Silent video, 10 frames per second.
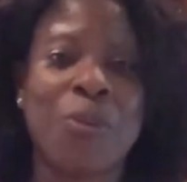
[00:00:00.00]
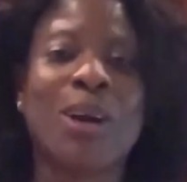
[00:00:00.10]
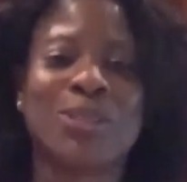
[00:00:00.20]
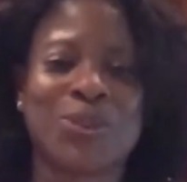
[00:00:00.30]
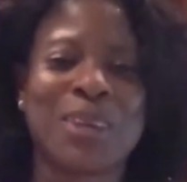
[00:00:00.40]
So
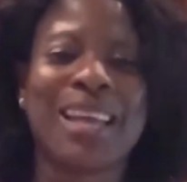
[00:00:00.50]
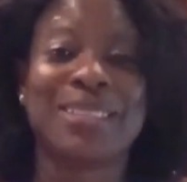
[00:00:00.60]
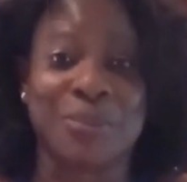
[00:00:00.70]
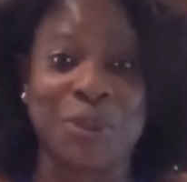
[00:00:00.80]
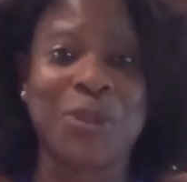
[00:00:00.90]
we had some
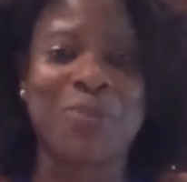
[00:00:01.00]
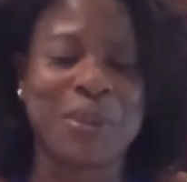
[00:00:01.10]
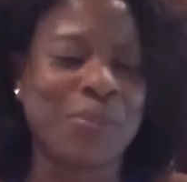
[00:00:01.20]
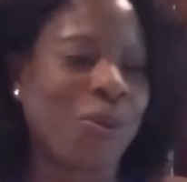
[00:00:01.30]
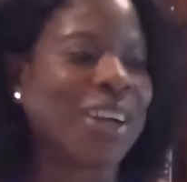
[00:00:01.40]
good people
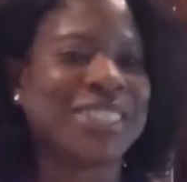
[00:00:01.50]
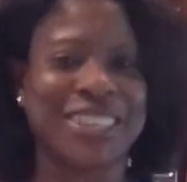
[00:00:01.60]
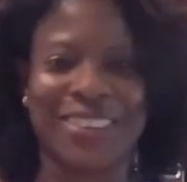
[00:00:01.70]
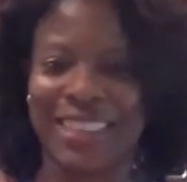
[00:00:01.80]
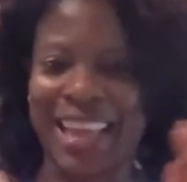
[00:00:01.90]
watching on
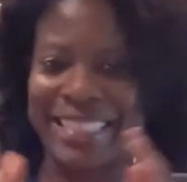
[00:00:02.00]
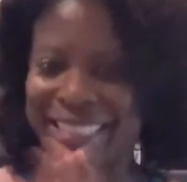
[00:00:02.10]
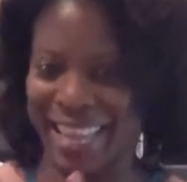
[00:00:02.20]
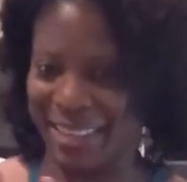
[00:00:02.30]
that day.